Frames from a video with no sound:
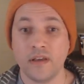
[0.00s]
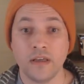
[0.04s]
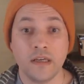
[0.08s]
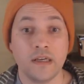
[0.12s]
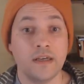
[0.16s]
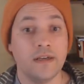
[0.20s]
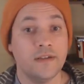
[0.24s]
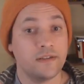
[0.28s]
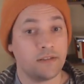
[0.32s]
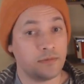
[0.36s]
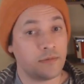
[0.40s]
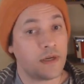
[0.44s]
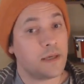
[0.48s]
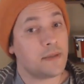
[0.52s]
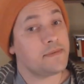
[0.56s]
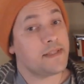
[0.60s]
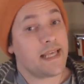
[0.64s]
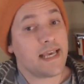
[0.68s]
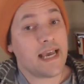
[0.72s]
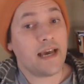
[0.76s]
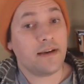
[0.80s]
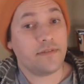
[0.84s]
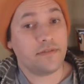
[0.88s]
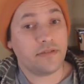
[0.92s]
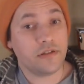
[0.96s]
Sometimes they
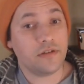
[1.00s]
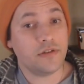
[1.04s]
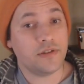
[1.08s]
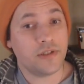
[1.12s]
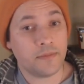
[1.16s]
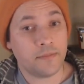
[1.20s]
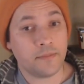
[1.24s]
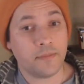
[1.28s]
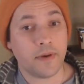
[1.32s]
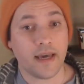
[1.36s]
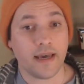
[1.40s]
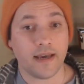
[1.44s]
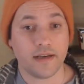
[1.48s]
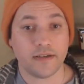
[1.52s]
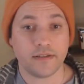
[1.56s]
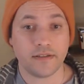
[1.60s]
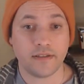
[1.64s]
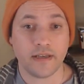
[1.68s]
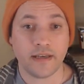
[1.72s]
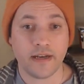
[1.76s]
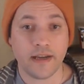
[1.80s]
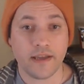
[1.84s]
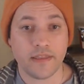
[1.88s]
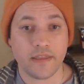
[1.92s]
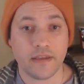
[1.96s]
have huge impacts, and
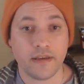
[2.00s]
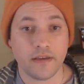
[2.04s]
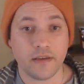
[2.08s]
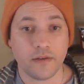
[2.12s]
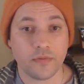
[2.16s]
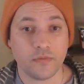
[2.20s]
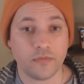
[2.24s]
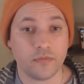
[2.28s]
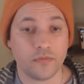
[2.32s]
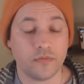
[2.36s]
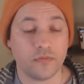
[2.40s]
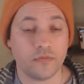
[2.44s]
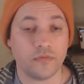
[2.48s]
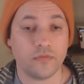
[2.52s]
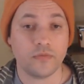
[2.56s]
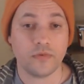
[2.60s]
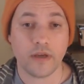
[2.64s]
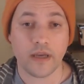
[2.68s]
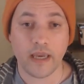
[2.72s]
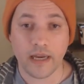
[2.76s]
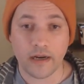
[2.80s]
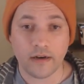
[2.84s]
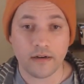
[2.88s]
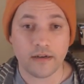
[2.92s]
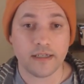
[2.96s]
I think
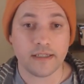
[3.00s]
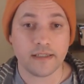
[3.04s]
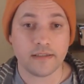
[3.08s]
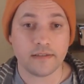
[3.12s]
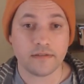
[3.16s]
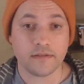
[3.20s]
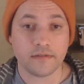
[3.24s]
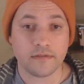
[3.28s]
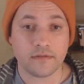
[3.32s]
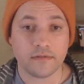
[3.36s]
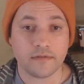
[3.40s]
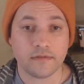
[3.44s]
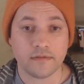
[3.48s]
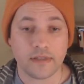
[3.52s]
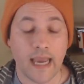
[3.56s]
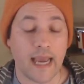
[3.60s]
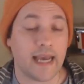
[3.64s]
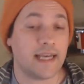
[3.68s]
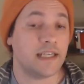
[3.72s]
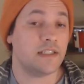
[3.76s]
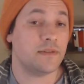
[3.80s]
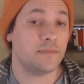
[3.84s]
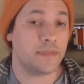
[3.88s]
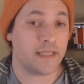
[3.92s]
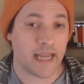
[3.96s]
Aaron has
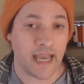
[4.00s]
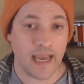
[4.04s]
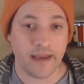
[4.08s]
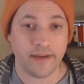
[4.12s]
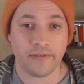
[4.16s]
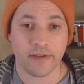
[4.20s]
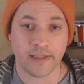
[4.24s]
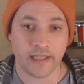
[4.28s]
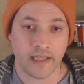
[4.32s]
been having that